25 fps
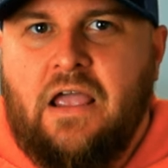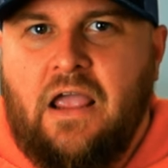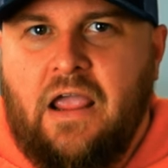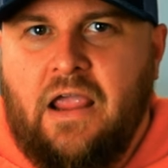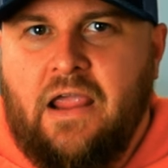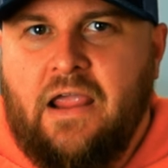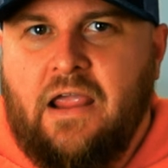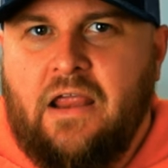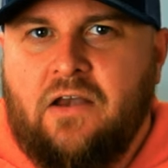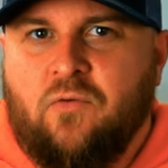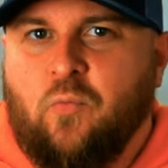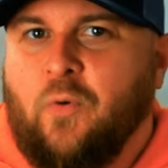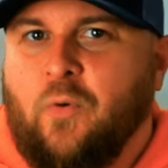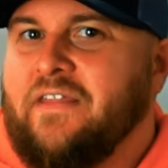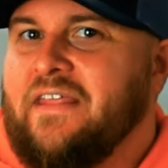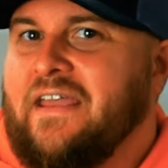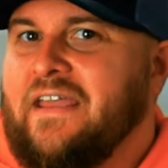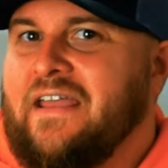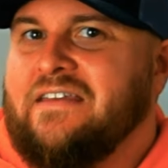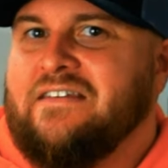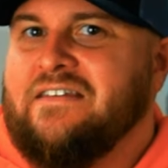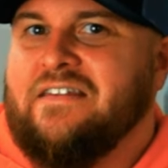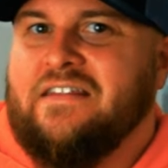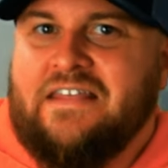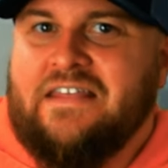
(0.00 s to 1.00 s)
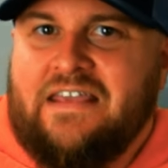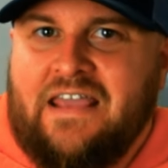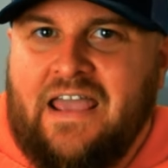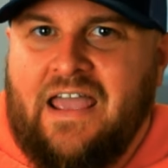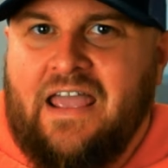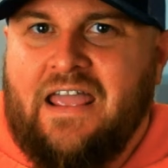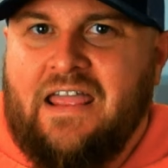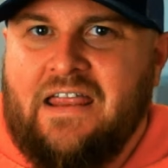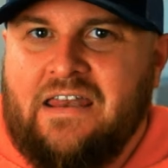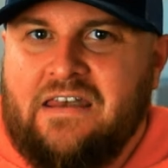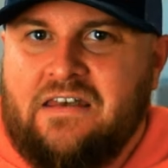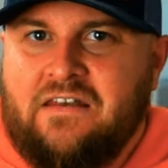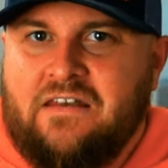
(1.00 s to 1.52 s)
and when they get to the
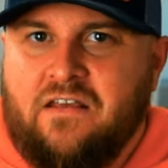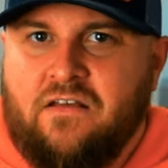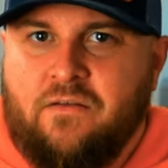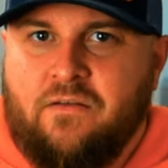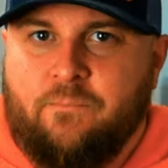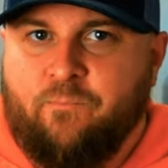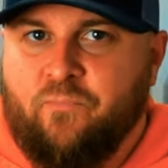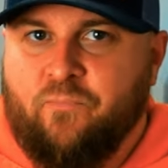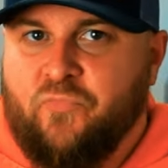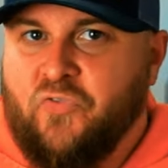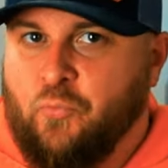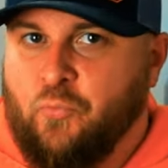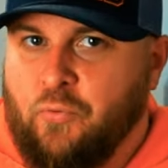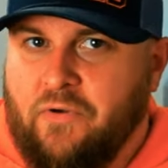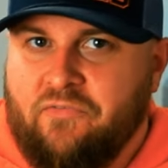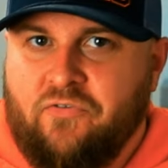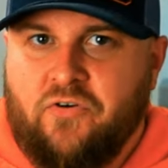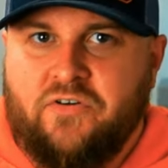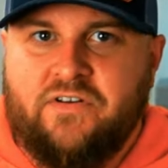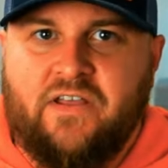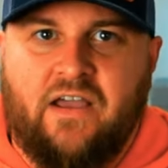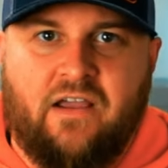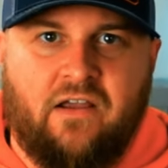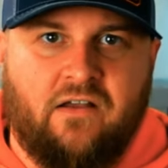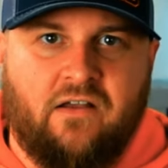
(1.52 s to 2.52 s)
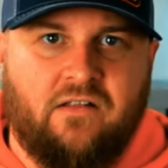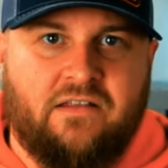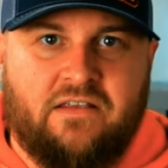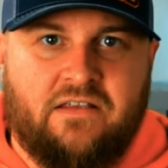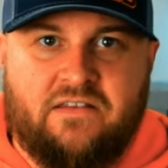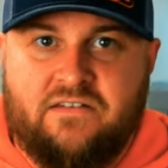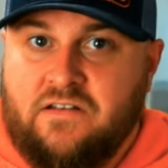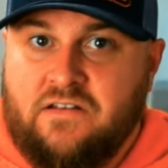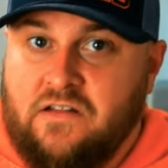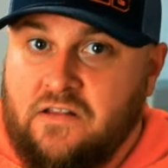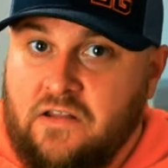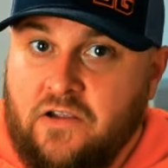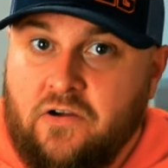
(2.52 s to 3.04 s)
end, the river tile
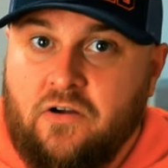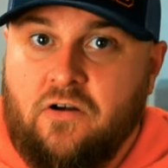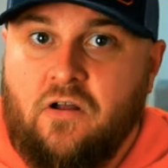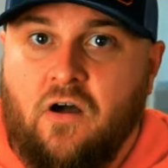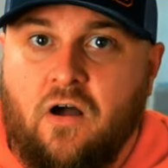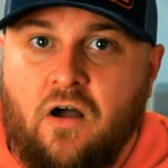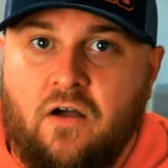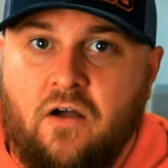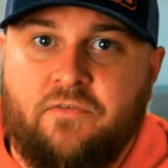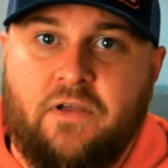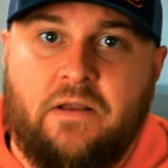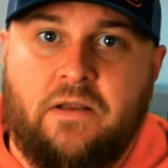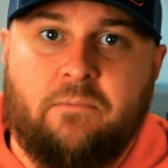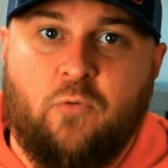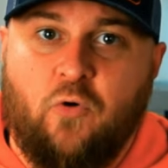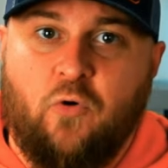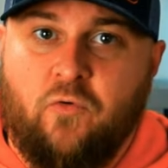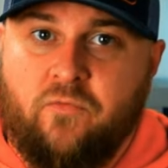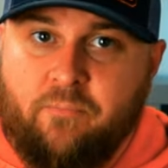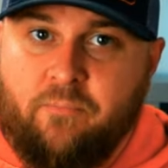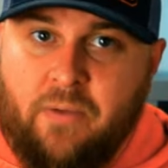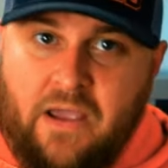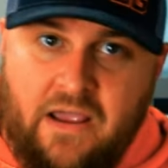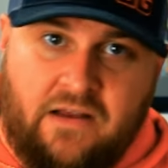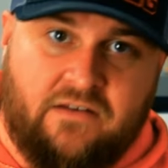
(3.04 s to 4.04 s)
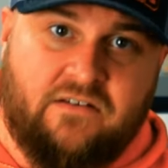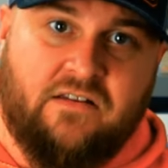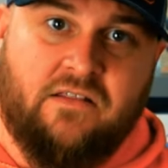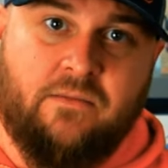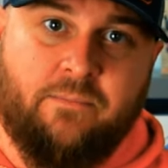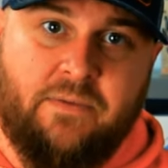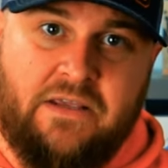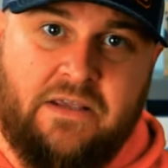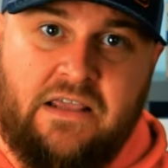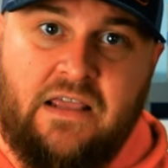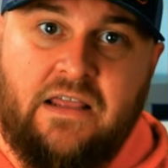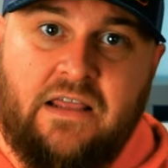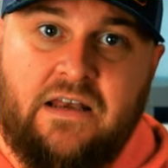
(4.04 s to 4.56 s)
is cleared off and moved back to the
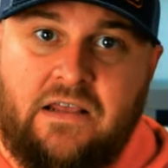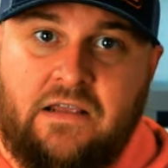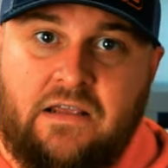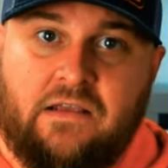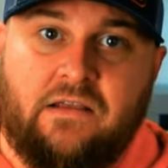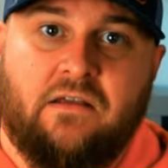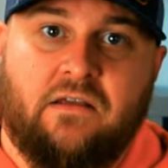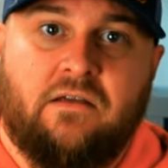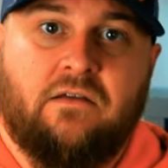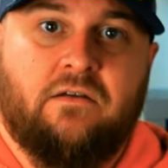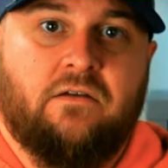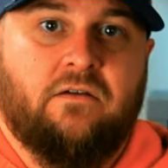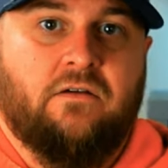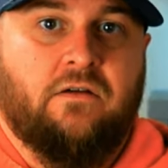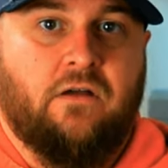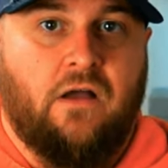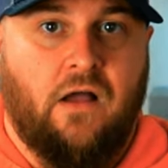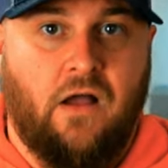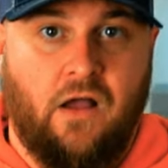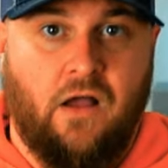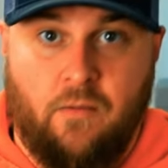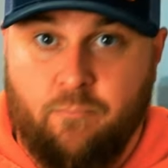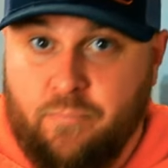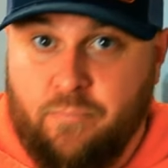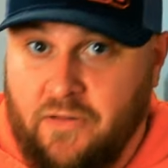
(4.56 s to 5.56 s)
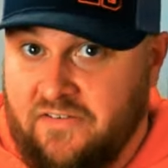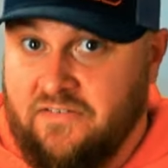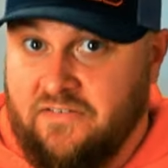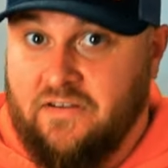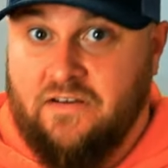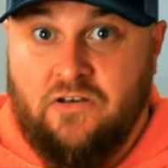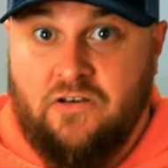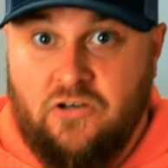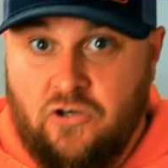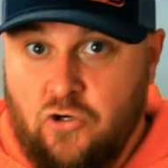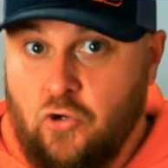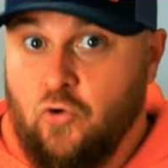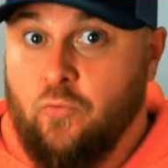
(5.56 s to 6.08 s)
beginning,
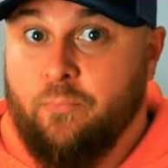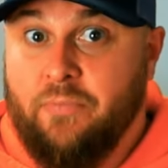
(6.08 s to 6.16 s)
placing new